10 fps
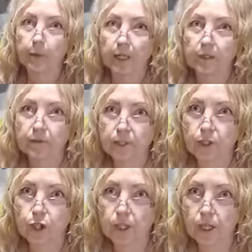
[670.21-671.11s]
mind if it's
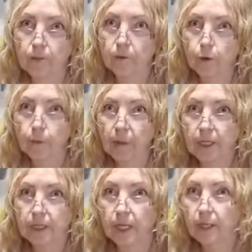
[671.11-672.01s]
chunky for my
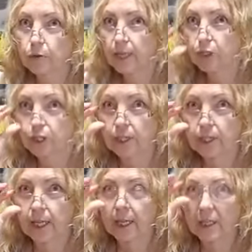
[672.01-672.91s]

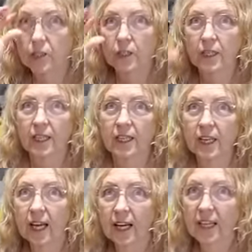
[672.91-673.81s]
dehydration. Hey, Darlene.
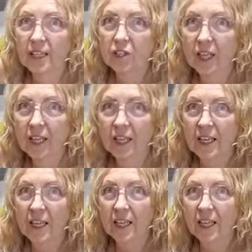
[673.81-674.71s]
Hi,
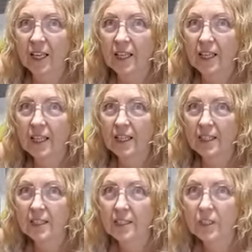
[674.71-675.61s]
Jane.
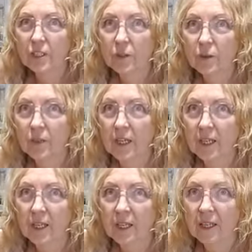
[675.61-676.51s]
Nice to,
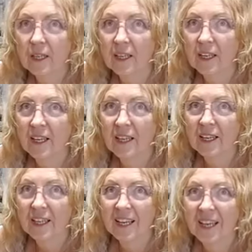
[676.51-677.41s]

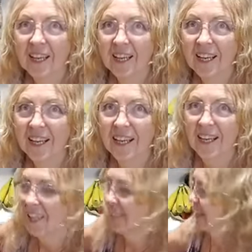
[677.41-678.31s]
yeah.
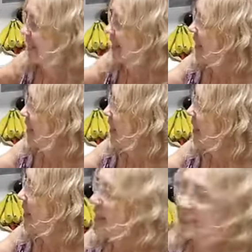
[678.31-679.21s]

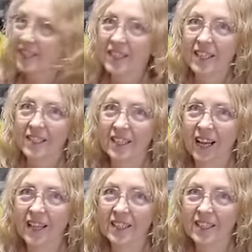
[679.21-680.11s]
Yes,
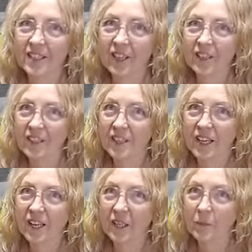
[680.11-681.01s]
exactly. Talk to
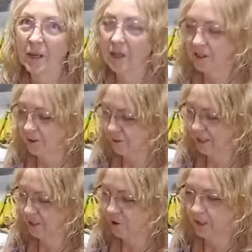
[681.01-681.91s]
Tana about the
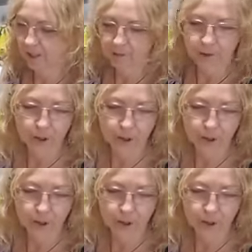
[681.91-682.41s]
freeze drying for